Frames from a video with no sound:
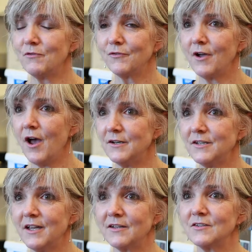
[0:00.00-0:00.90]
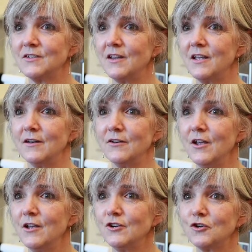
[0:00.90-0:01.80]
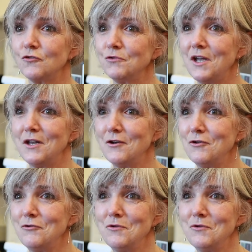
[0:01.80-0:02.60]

of context and to create new